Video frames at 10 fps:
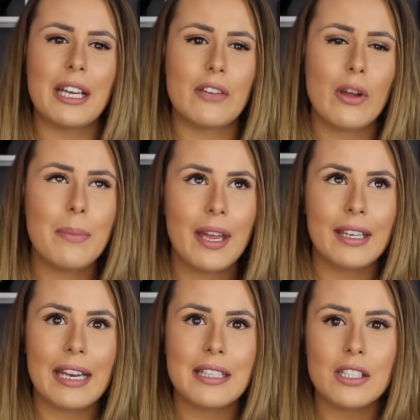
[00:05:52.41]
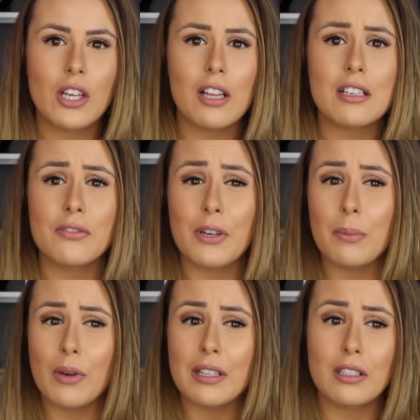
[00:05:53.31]
like if I'm paying $18 for a
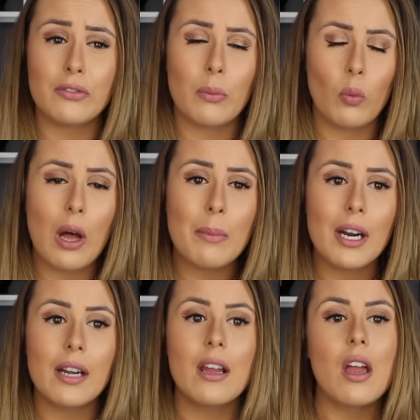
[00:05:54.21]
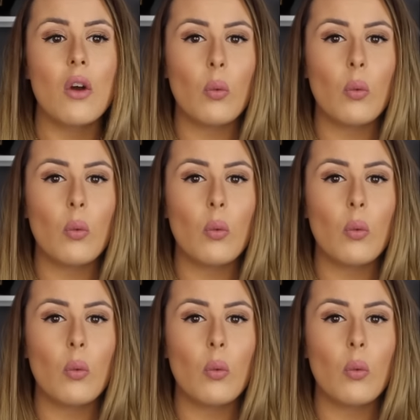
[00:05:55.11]
bronzer from Walmart